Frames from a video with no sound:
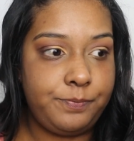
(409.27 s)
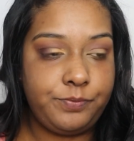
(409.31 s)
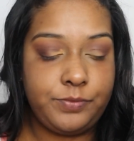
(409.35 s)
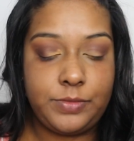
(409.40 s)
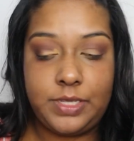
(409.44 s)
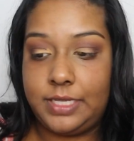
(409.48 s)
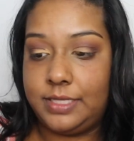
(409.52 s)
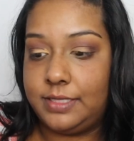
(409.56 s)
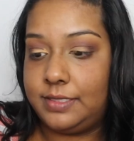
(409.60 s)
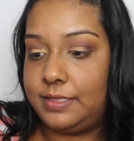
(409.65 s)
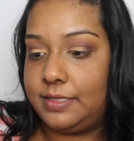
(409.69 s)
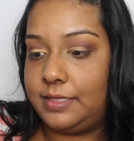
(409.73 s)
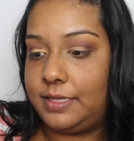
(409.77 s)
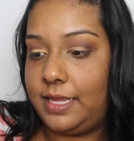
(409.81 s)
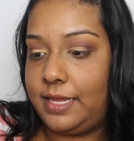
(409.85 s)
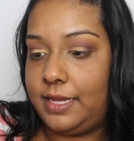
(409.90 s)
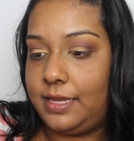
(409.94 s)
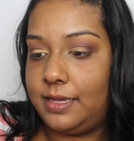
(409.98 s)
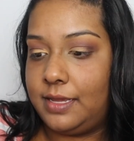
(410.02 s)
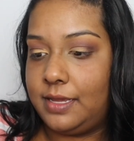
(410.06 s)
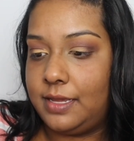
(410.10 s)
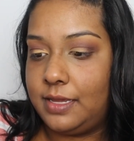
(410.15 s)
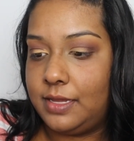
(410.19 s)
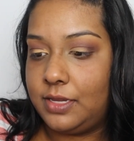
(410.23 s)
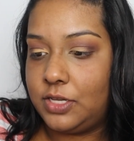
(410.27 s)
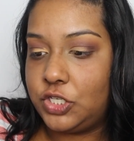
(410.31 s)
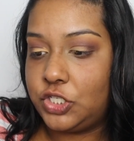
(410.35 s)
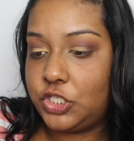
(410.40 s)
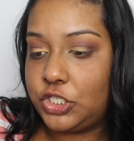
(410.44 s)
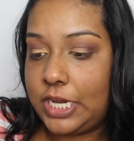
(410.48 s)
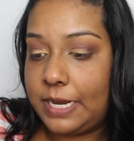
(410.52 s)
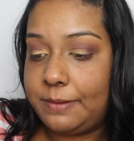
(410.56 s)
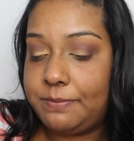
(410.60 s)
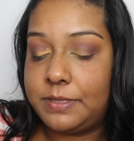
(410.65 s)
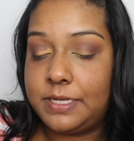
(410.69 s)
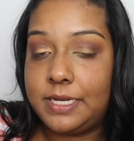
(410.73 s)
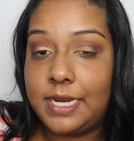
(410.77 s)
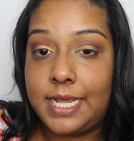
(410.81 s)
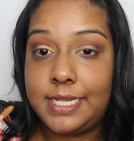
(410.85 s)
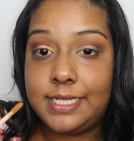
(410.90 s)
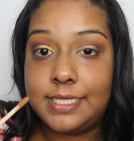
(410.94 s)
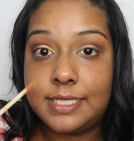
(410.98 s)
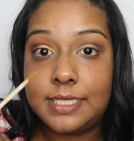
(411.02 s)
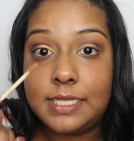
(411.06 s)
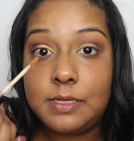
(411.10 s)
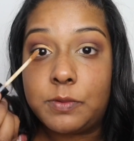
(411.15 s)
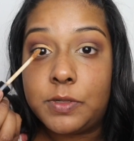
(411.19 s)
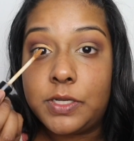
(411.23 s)
is like shaped
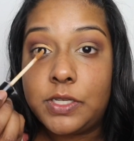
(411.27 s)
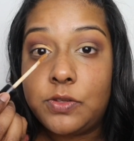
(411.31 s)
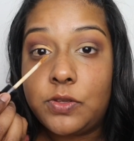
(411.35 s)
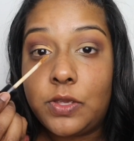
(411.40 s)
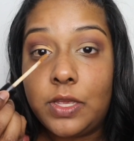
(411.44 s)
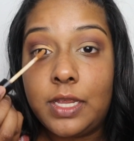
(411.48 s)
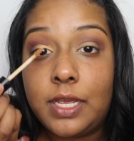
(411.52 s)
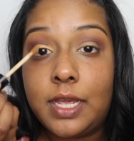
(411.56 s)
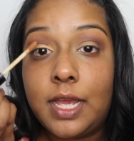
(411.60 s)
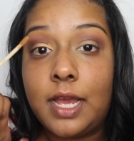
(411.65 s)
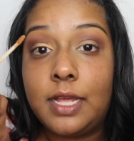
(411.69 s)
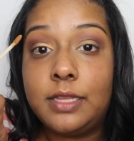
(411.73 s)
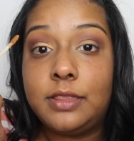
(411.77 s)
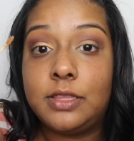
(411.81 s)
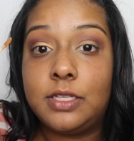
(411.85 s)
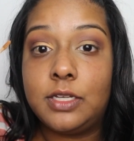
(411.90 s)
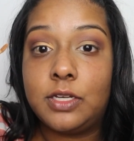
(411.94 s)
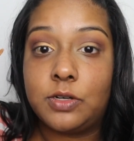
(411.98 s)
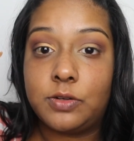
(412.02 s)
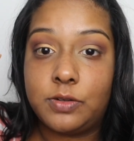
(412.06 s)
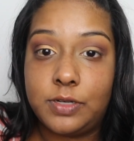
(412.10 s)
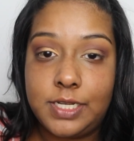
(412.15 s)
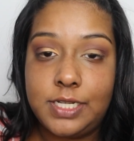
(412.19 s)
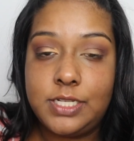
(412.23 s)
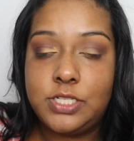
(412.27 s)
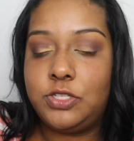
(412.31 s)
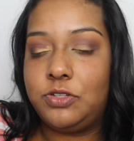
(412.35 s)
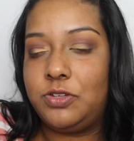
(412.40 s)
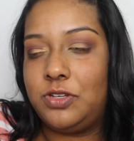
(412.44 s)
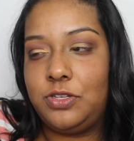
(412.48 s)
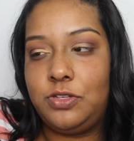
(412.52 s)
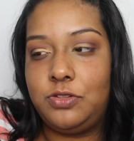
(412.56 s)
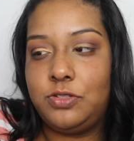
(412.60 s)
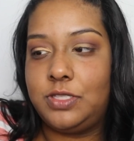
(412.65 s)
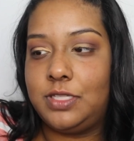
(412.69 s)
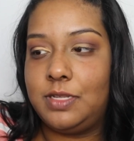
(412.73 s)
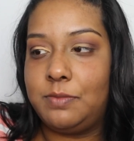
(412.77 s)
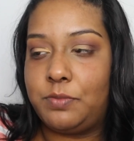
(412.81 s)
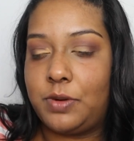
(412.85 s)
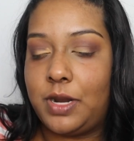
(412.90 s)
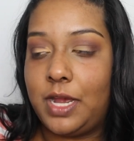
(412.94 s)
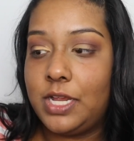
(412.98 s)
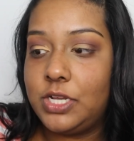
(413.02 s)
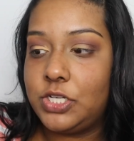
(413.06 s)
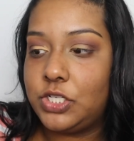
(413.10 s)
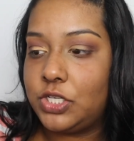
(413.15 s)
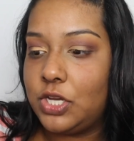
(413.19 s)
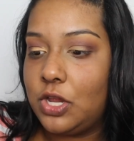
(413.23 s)
nicely where you can cut the crease, you can use the
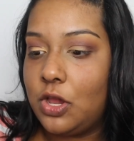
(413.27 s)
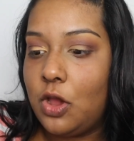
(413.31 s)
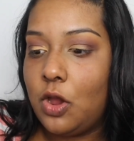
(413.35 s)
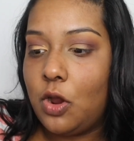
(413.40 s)
brush,